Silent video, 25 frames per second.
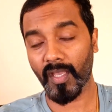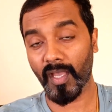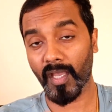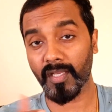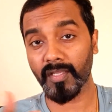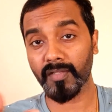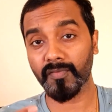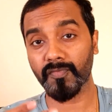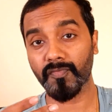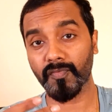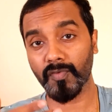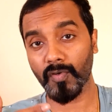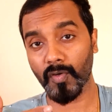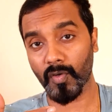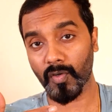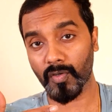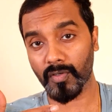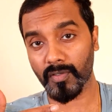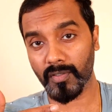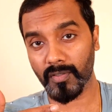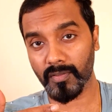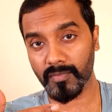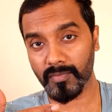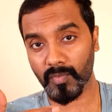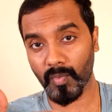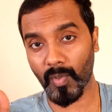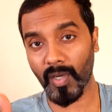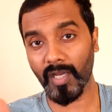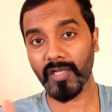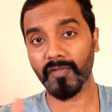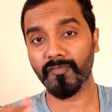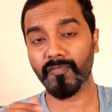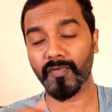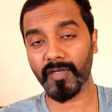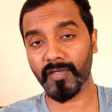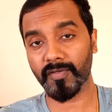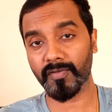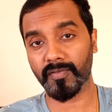and if you are
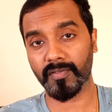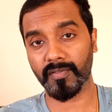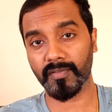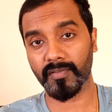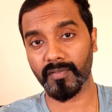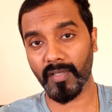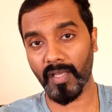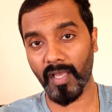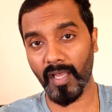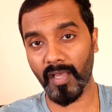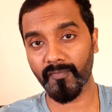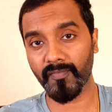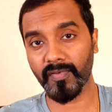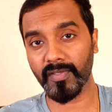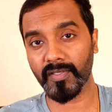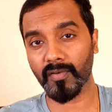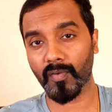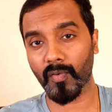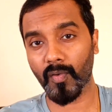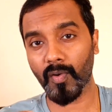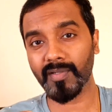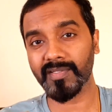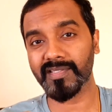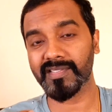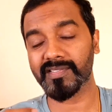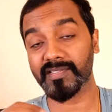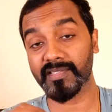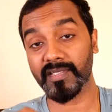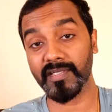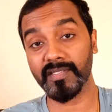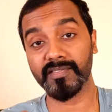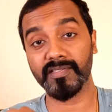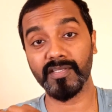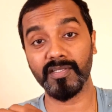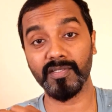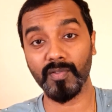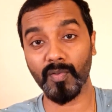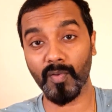qualified having all the
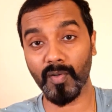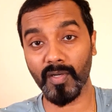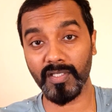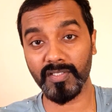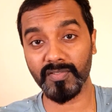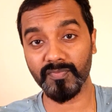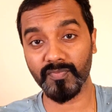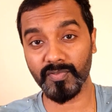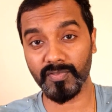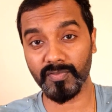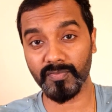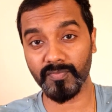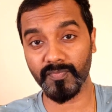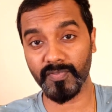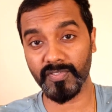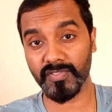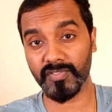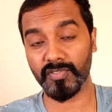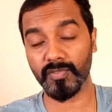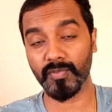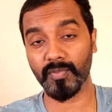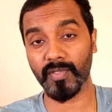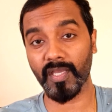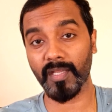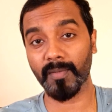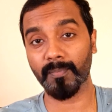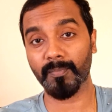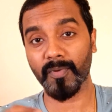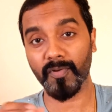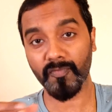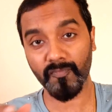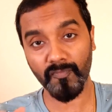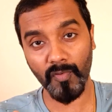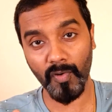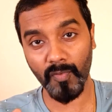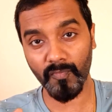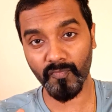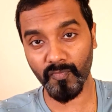skills and knowledge which, which you can
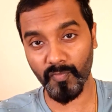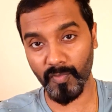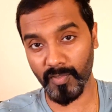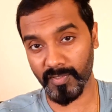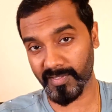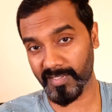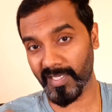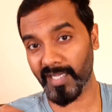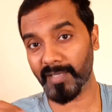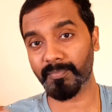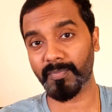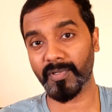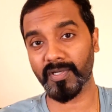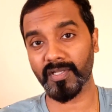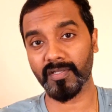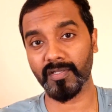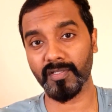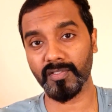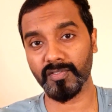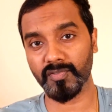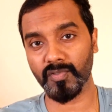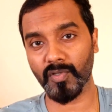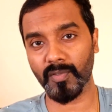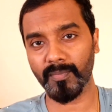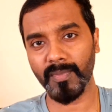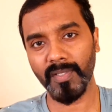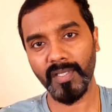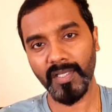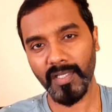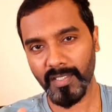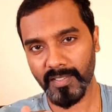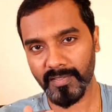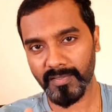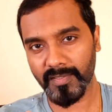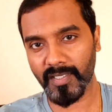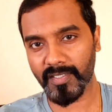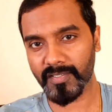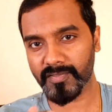perform for that particular job
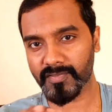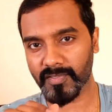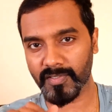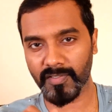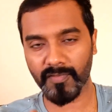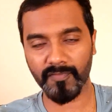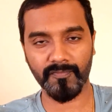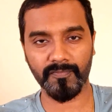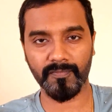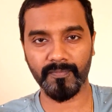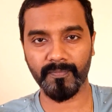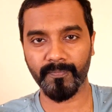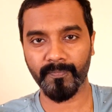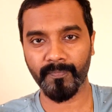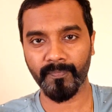that is enough